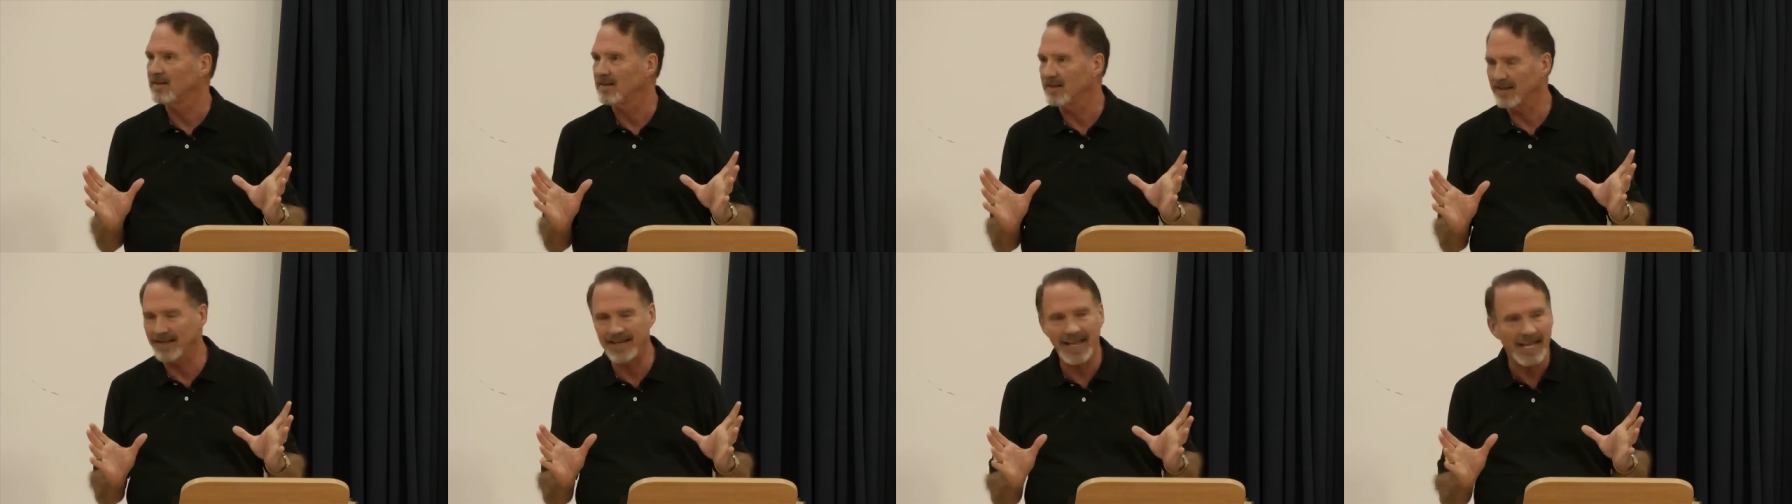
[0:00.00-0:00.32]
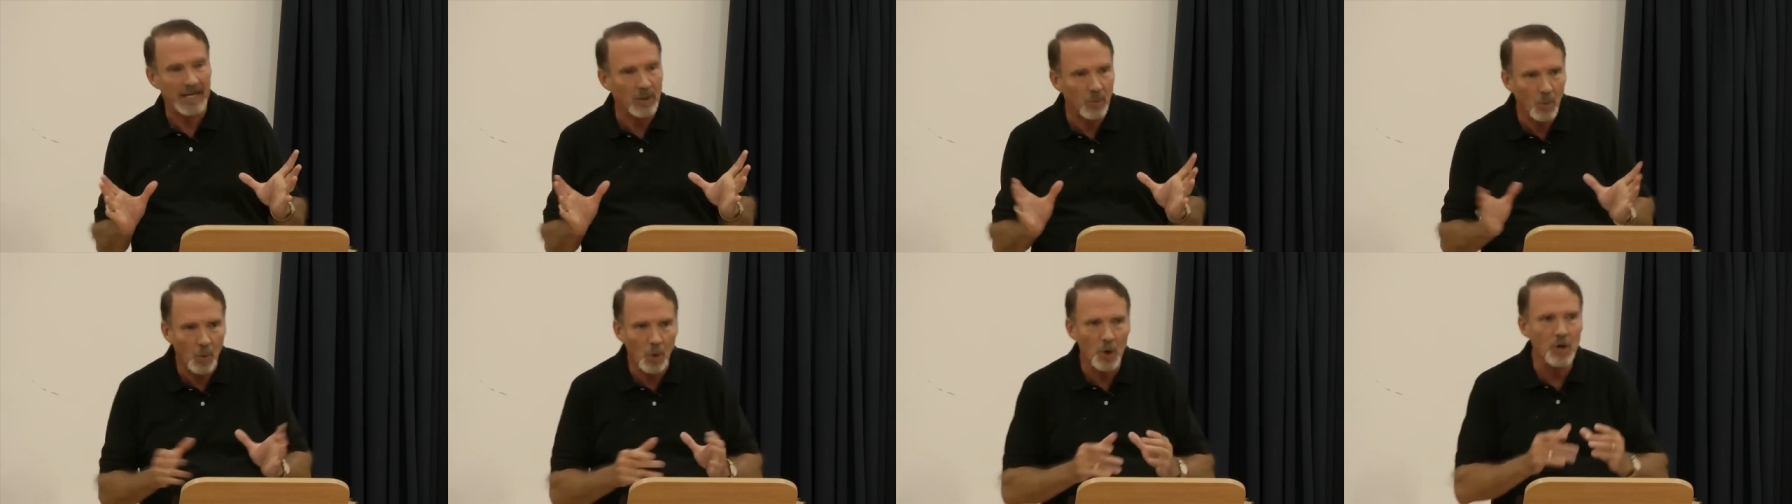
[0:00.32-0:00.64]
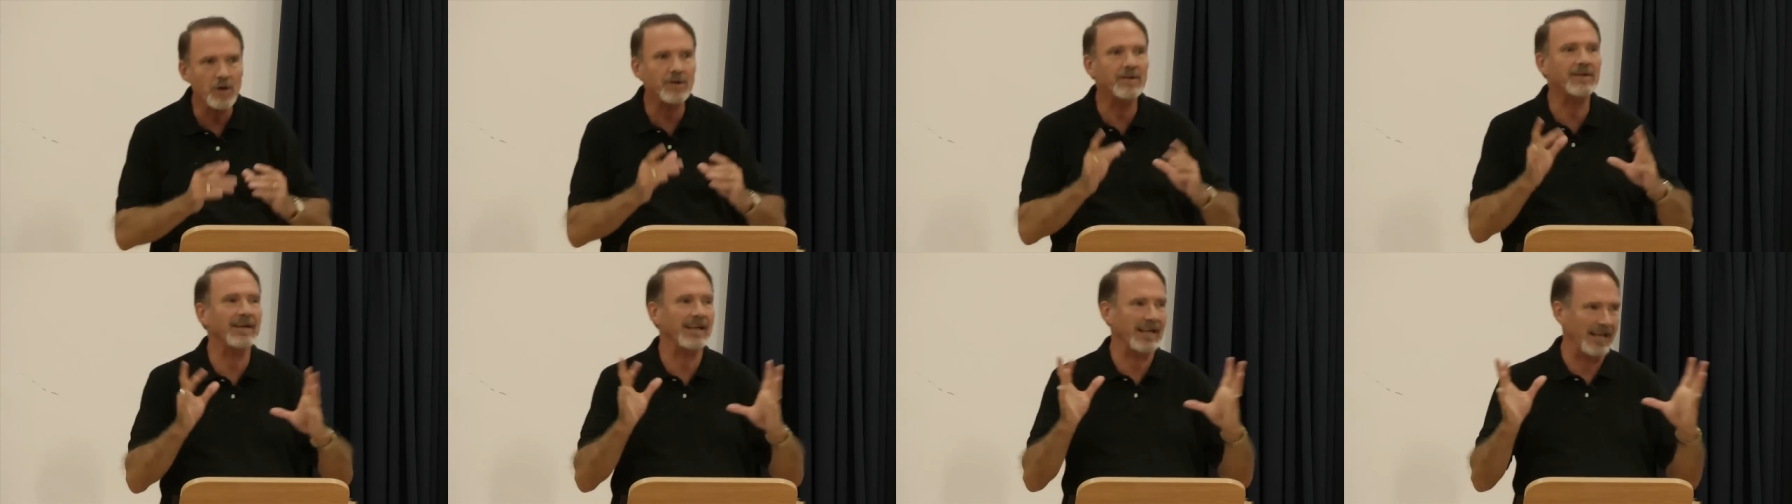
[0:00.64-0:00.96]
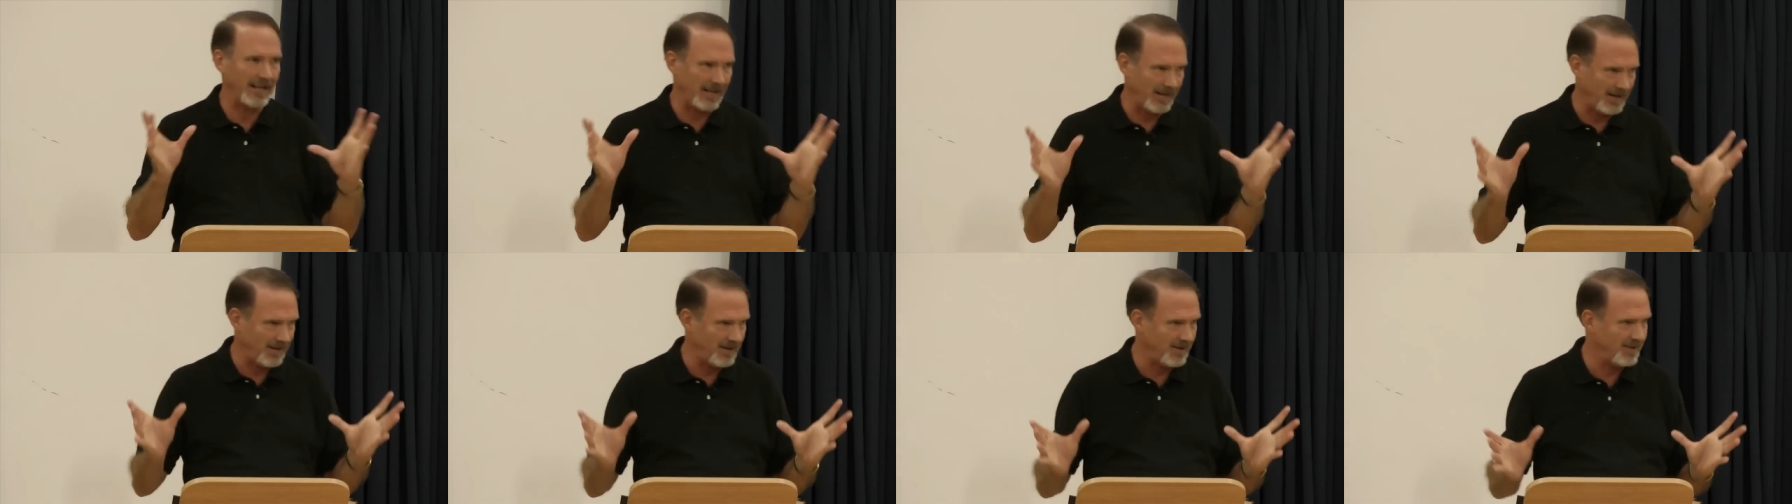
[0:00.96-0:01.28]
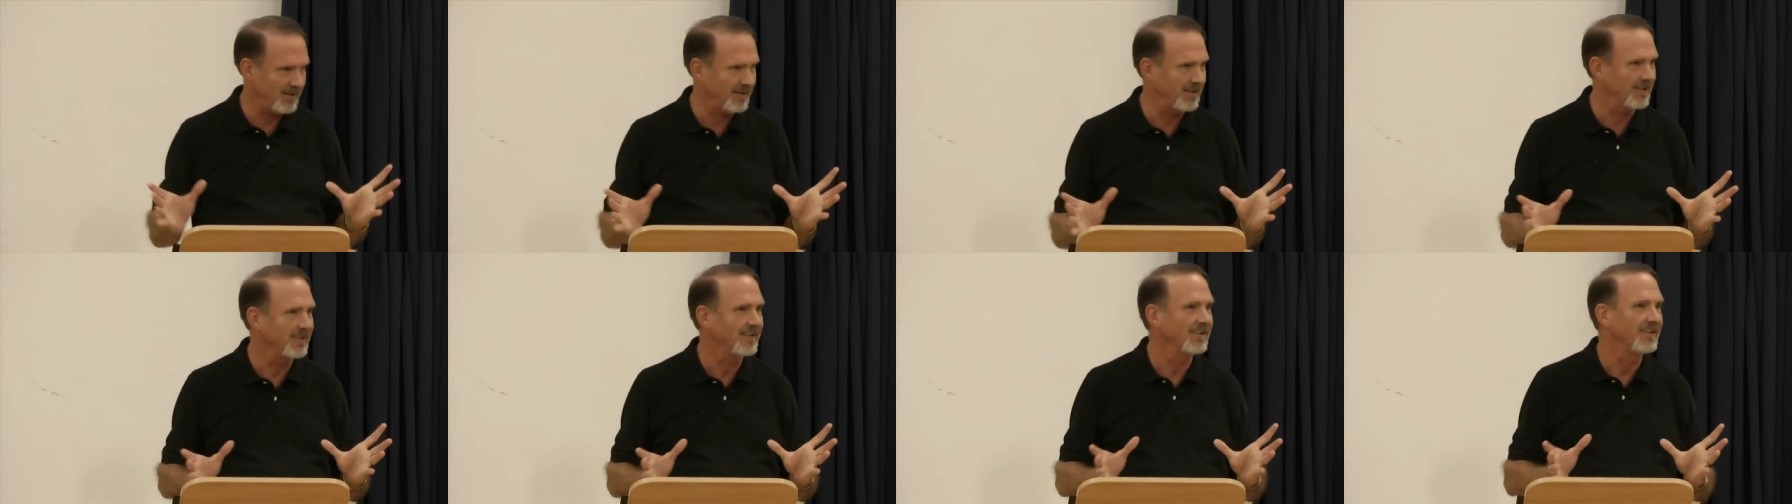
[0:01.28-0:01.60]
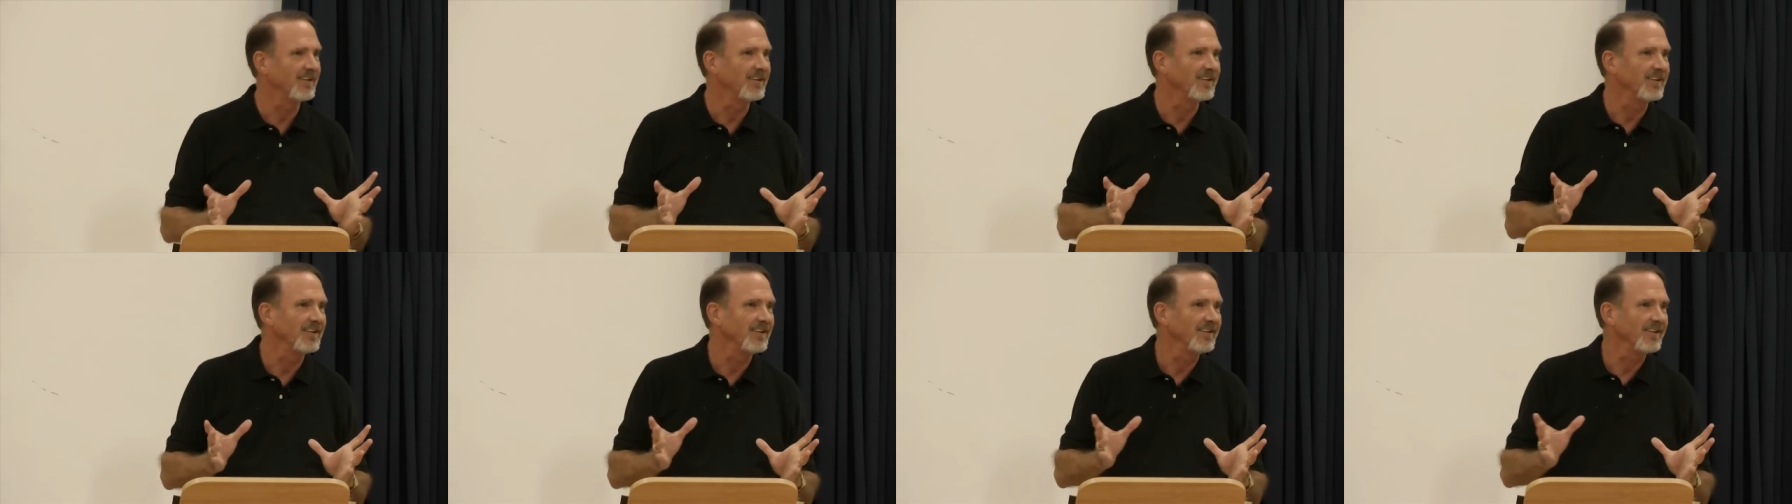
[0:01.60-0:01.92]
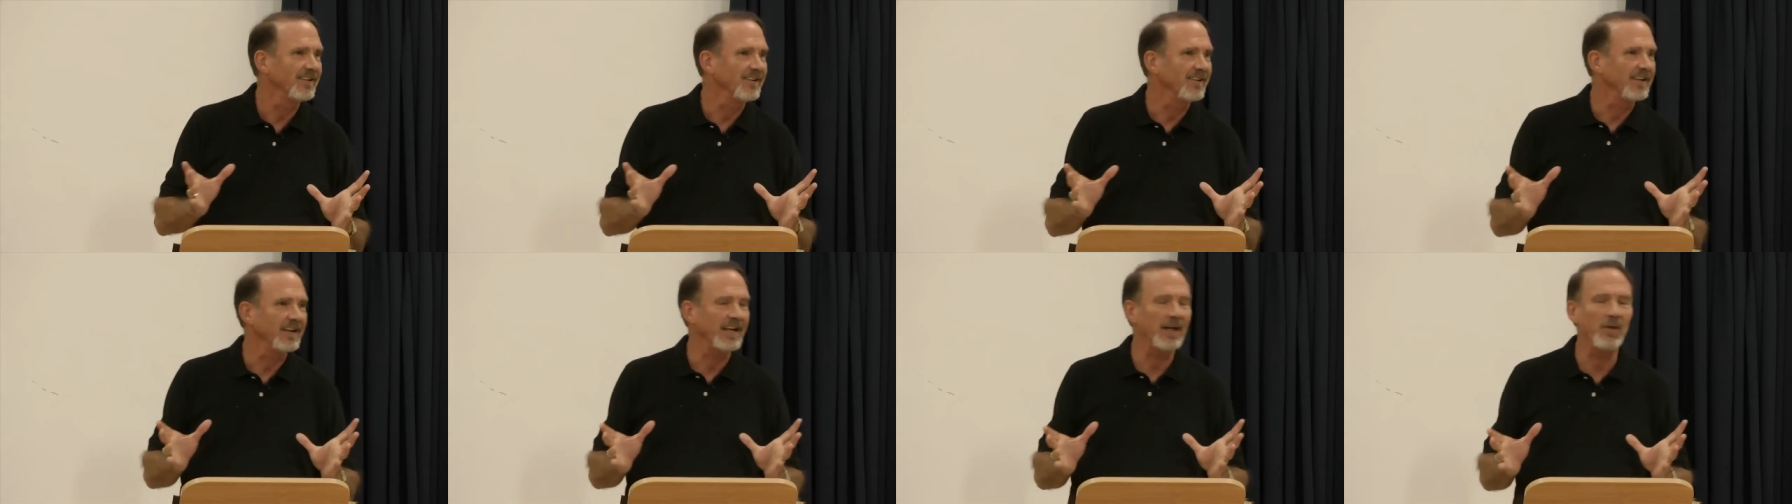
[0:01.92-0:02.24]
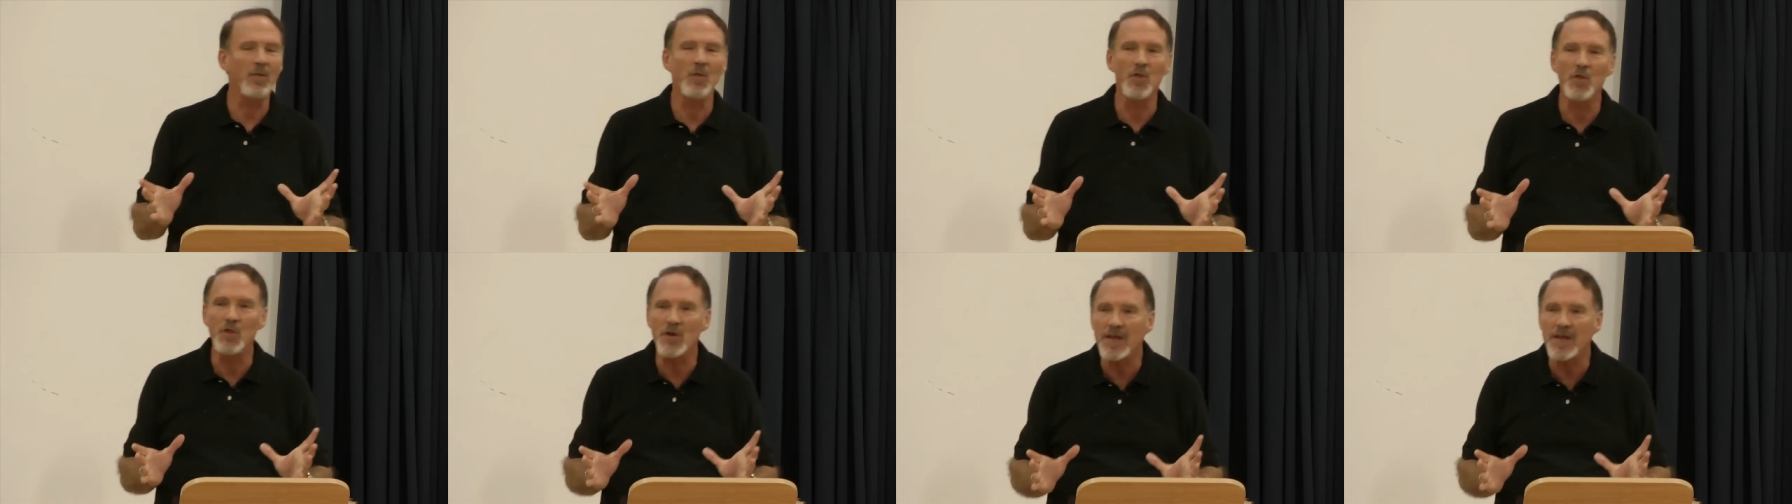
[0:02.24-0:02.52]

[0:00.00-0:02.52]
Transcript: And get it working, and